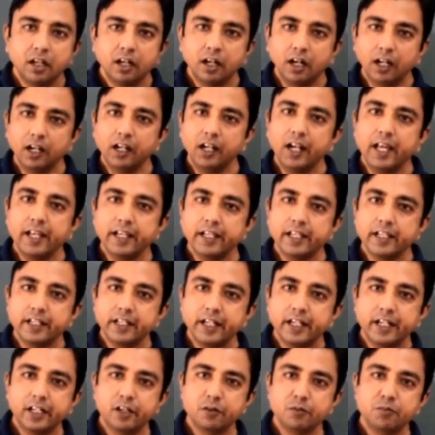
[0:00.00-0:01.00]
Unlike
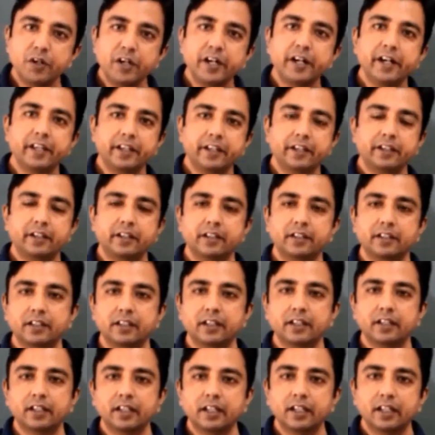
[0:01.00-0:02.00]
innate immunity,
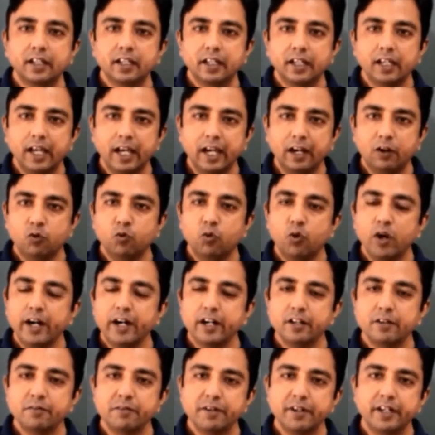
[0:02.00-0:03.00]
acquired
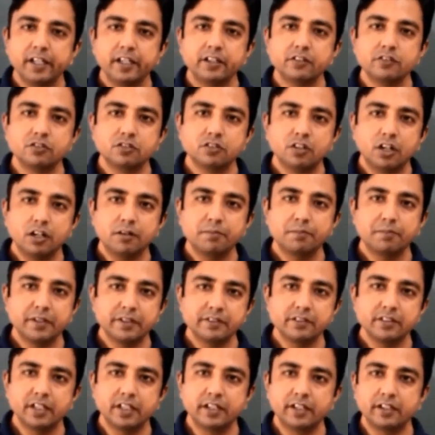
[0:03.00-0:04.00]
immunity is not
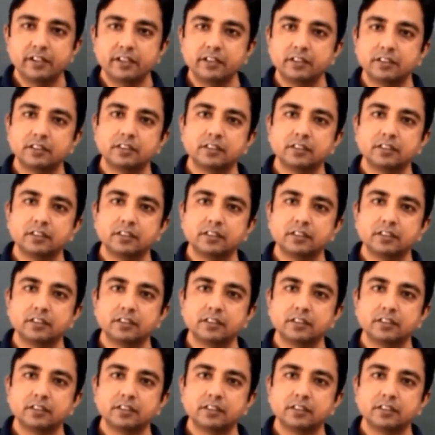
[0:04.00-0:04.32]
present